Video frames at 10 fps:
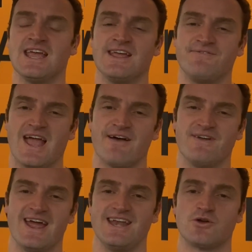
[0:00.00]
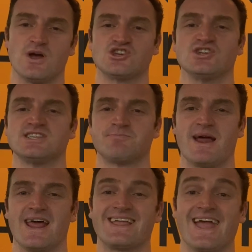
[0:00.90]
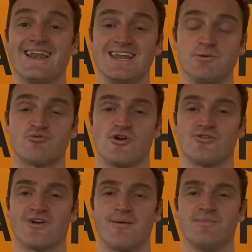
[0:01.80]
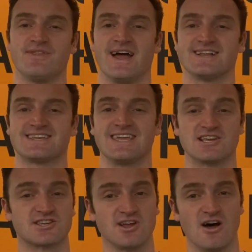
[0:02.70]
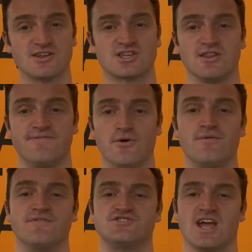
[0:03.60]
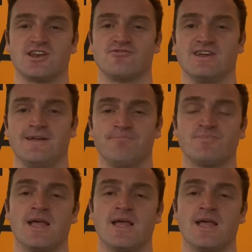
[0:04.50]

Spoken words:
If you have any questions about our Get Lean programme that kickstarts on the 4th of January,